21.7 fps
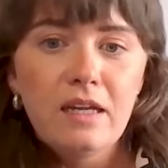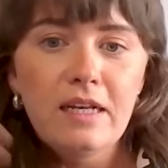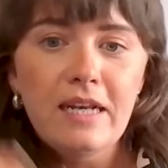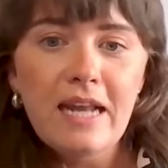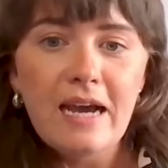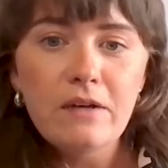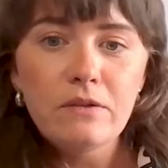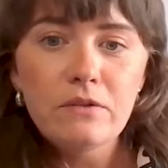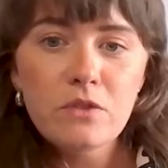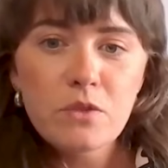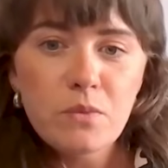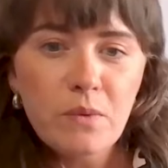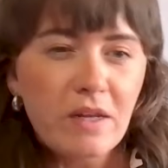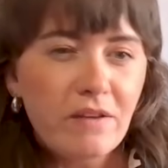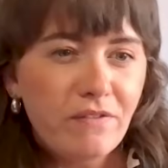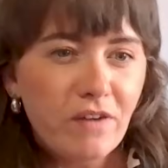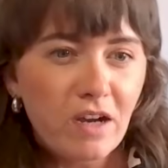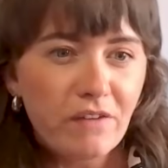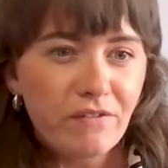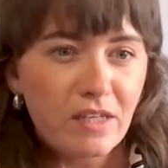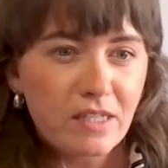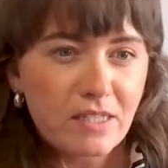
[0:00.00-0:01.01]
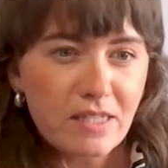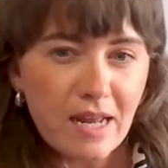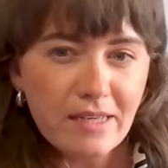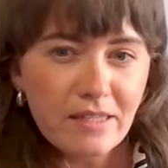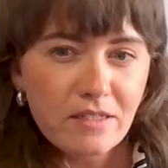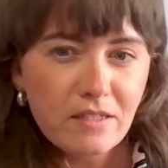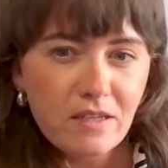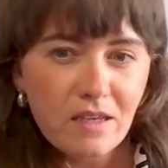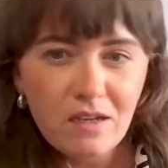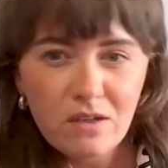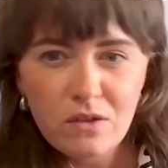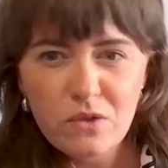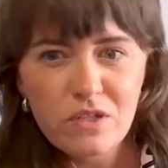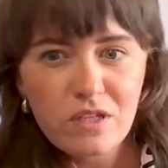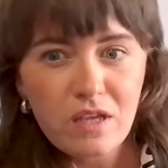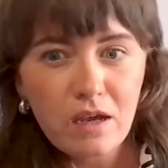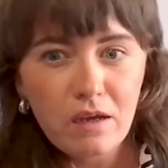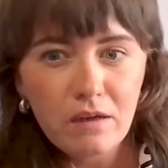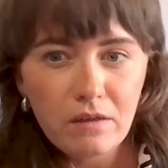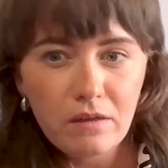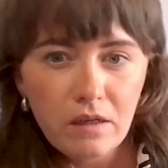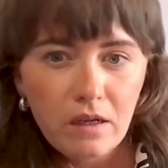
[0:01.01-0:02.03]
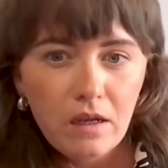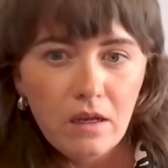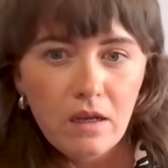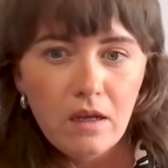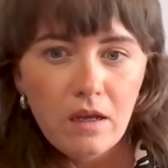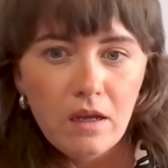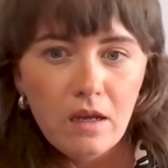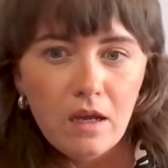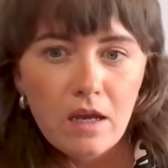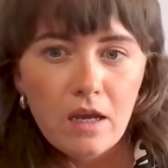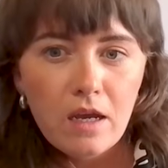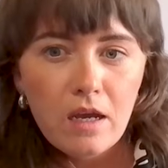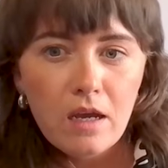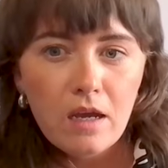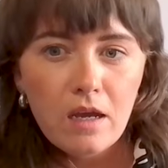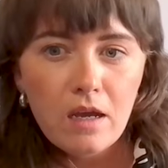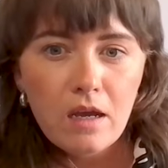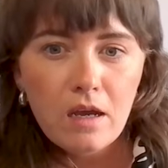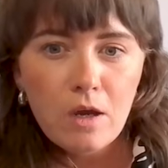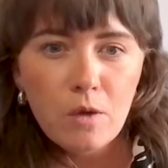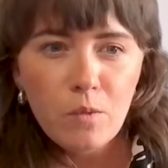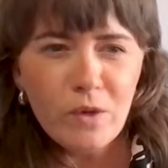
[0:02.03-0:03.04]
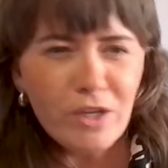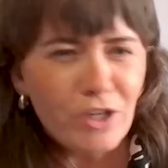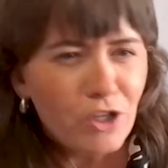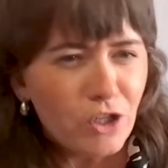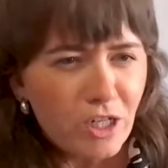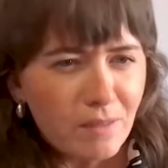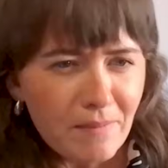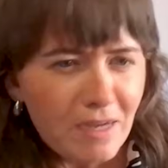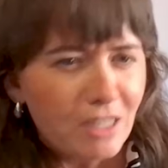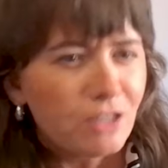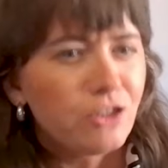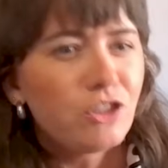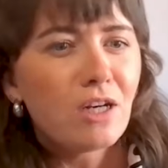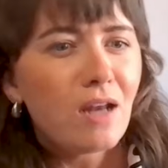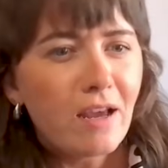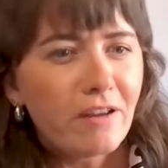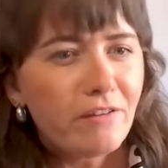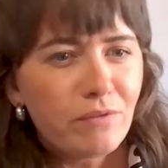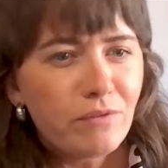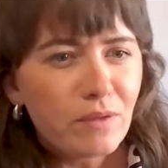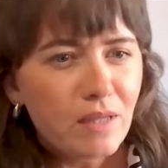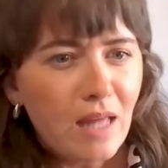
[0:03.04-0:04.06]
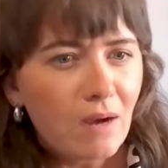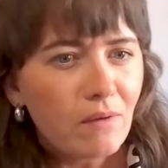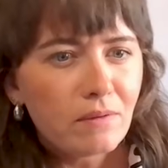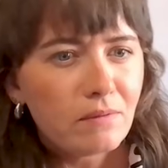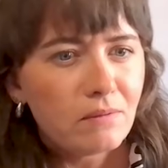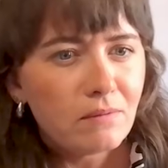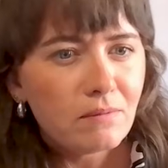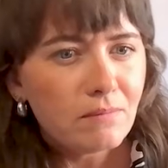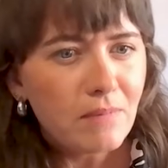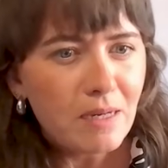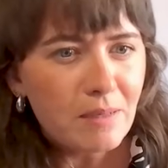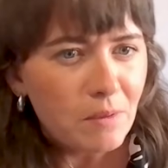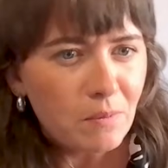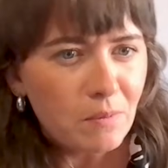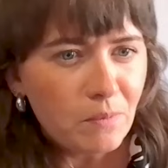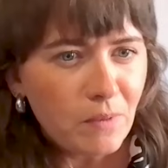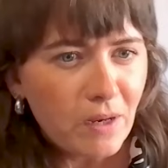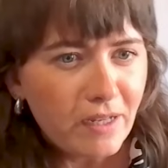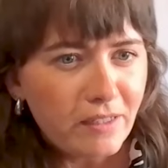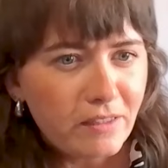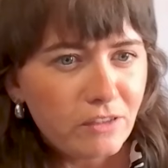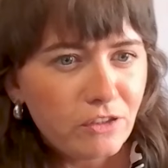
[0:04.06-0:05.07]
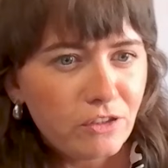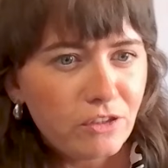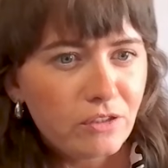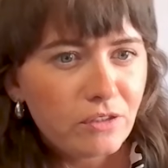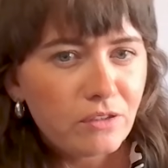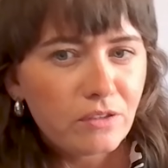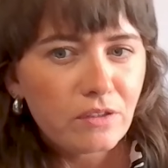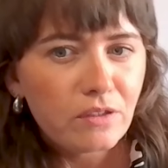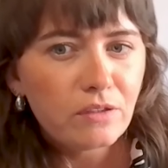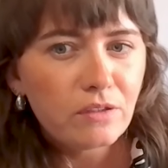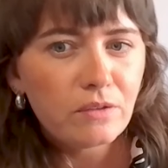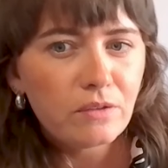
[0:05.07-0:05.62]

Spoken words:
Now, 25 years later or so, we couldn't imagine life without minimum wage.